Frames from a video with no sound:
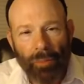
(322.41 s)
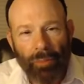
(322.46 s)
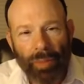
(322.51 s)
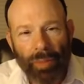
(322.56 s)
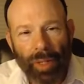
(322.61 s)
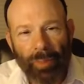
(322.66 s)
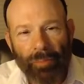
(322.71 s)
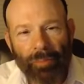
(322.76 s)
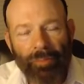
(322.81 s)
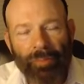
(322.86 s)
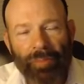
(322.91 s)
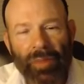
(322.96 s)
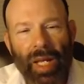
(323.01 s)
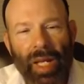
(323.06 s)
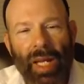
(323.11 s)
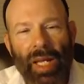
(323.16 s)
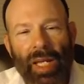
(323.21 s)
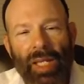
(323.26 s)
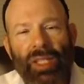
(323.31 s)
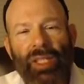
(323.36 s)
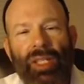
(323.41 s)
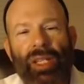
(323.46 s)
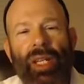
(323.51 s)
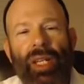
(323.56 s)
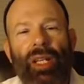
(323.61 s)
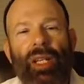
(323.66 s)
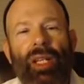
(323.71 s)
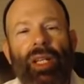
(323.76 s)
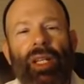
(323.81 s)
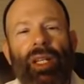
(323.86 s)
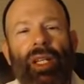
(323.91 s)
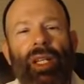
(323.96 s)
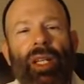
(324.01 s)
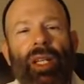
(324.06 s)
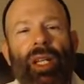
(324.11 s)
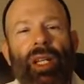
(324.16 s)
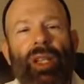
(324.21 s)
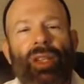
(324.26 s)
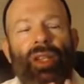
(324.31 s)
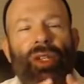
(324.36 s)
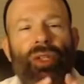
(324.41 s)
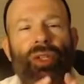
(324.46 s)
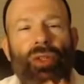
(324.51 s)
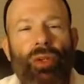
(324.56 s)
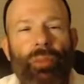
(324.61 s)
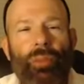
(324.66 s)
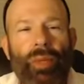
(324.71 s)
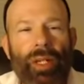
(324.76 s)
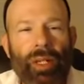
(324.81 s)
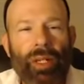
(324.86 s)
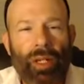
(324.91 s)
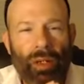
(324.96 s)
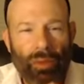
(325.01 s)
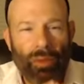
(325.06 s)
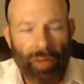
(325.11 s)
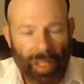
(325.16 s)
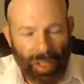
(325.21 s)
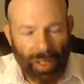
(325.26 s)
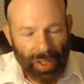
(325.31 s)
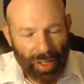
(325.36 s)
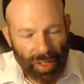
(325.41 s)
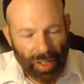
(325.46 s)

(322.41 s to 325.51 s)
But as the human race,